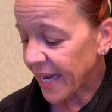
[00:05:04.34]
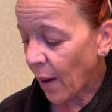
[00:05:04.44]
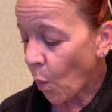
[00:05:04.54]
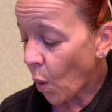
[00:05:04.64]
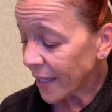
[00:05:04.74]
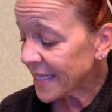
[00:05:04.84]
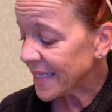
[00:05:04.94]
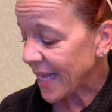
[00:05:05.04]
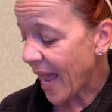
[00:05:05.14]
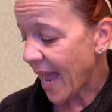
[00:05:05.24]
and I wanna
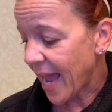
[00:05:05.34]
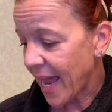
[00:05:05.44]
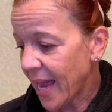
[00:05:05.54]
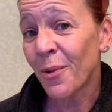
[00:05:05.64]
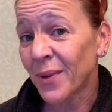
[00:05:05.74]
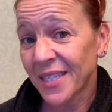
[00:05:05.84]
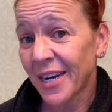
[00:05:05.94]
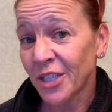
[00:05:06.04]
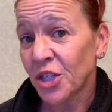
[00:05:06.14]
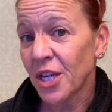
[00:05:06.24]
say it was
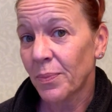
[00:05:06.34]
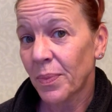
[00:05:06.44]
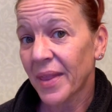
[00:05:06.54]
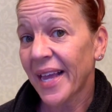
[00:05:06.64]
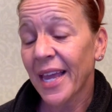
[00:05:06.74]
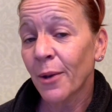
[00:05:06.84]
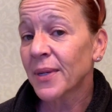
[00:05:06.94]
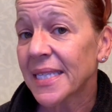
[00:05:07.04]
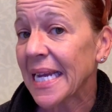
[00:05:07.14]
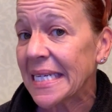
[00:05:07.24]
not cheap. Like it
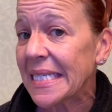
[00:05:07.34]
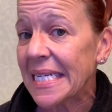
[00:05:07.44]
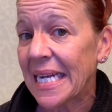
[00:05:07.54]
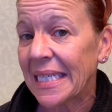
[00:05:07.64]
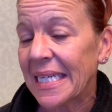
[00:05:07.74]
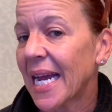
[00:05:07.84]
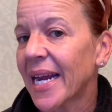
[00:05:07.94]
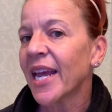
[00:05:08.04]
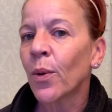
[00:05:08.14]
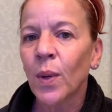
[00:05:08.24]
was
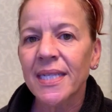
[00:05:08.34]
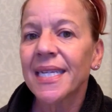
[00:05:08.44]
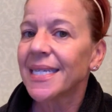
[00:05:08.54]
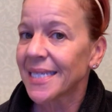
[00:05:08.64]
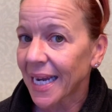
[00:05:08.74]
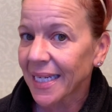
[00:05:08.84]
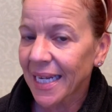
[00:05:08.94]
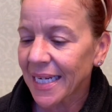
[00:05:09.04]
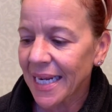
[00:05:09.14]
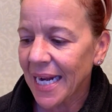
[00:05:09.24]
$19.99. It wasn't
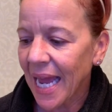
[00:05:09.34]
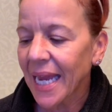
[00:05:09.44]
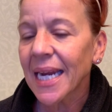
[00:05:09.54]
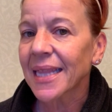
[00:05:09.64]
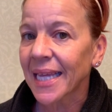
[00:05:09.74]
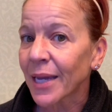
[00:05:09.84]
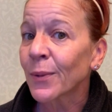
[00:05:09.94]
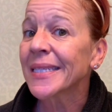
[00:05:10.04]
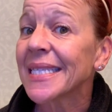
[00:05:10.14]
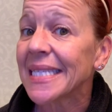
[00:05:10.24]
$9.99, like it was